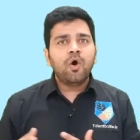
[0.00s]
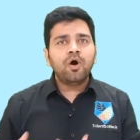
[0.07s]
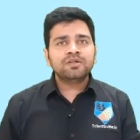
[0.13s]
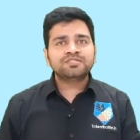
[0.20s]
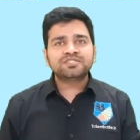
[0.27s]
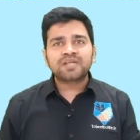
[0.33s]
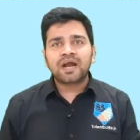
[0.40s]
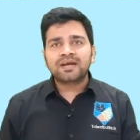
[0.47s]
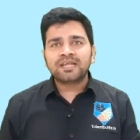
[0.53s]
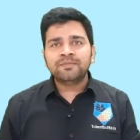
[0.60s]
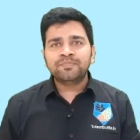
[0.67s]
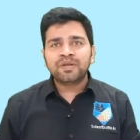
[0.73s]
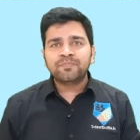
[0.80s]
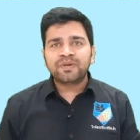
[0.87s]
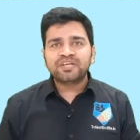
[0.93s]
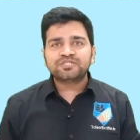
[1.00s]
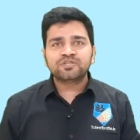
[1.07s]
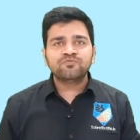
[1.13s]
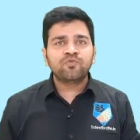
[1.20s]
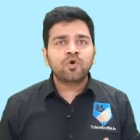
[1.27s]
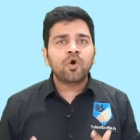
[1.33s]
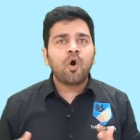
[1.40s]
or starting
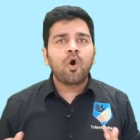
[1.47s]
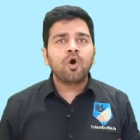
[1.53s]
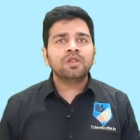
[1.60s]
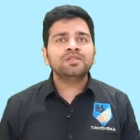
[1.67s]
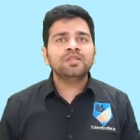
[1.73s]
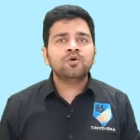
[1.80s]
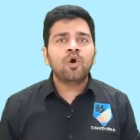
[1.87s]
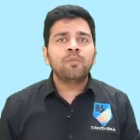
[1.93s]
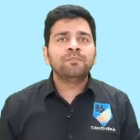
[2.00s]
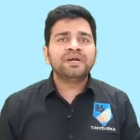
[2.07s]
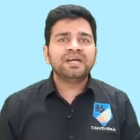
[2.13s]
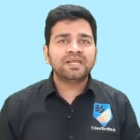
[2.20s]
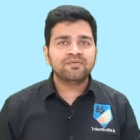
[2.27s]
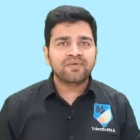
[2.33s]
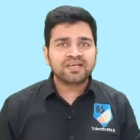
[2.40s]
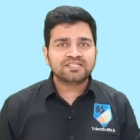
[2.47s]
preparation for all the competitive